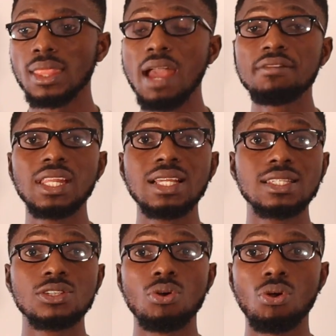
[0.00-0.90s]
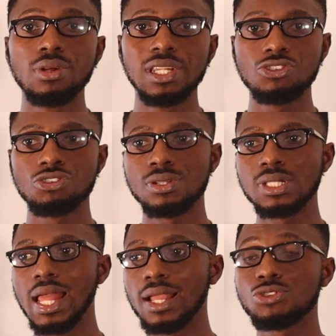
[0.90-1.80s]
evidences or conditions
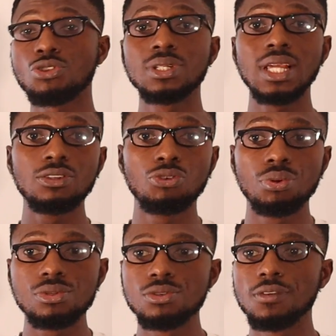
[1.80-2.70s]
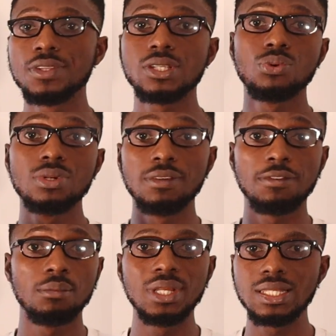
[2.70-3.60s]
like stunted growth, you know, physical
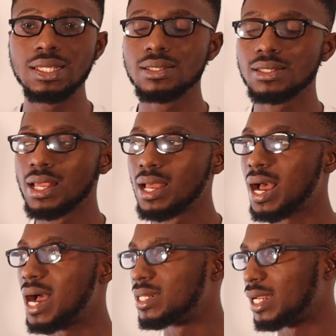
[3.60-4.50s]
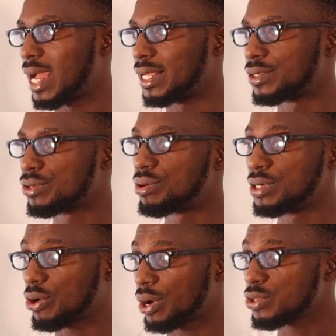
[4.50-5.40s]
deformities and the like. So
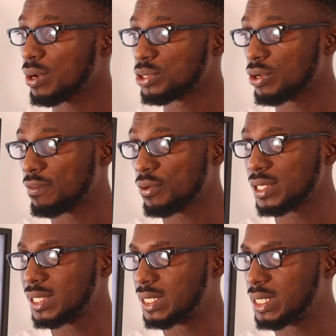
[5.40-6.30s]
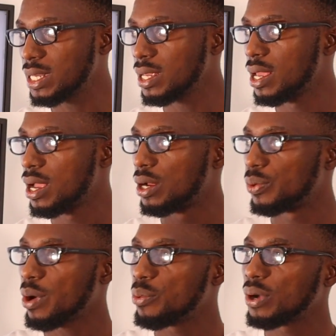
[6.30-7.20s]
the correct option of course is D.
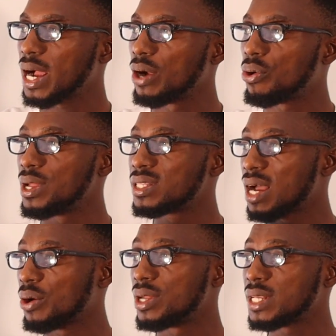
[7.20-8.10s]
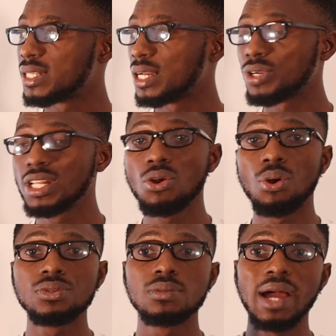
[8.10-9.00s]
When we look at goiter is actually
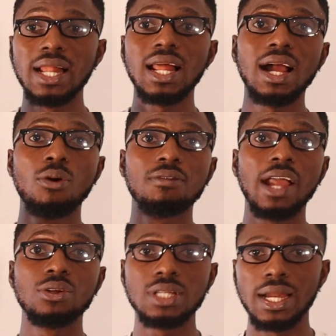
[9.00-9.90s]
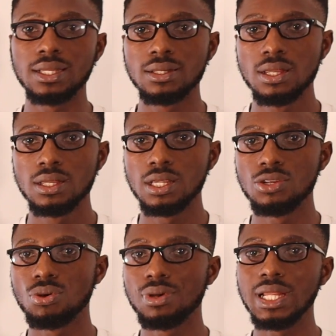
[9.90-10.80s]
caused by lack of iodine, you
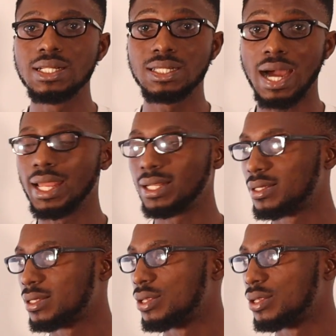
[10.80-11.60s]
know, in diet.